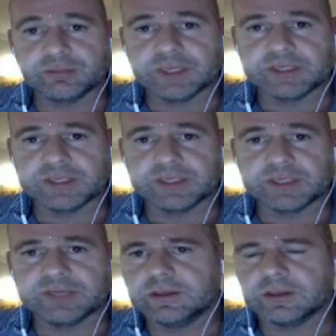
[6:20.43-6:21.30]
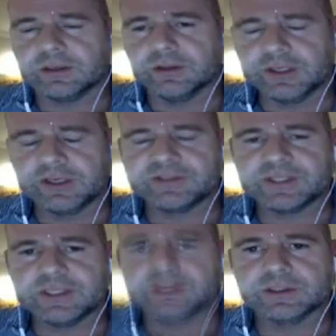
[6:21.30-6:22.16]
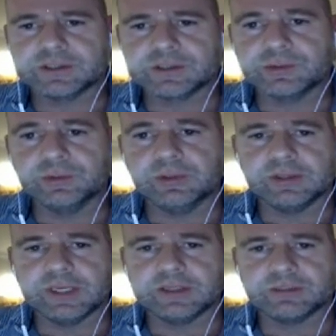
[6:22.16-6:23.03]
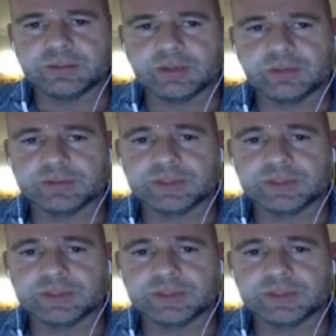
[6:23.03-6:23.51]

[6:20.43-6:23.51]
But if there are not enough seats in the school, that is a problem.